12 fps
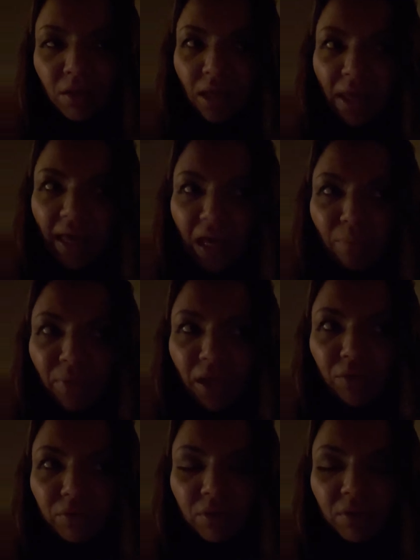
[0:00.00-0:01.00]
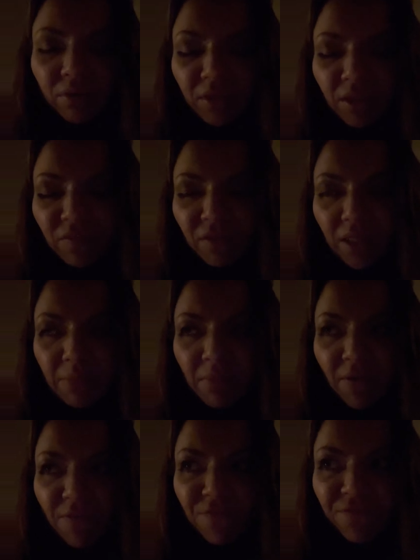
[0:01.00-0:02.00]
How about giving him
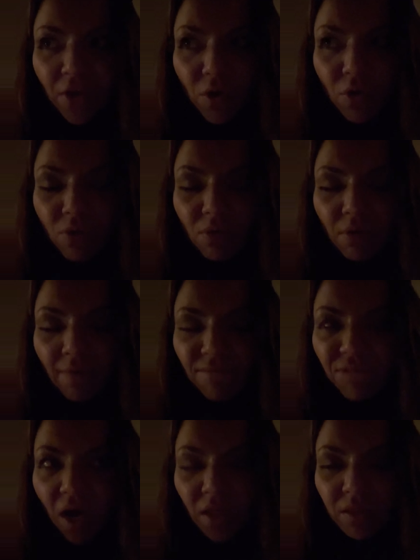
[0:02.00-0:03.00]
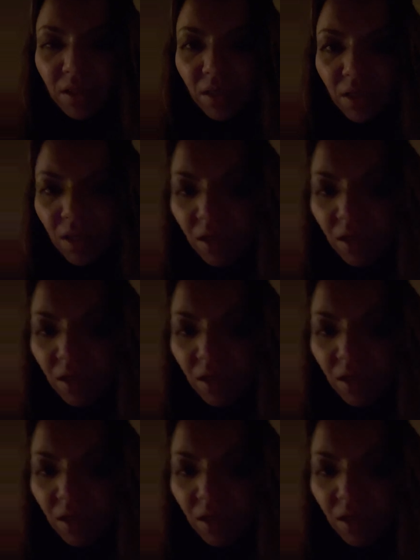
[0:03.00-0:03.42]
faux vodka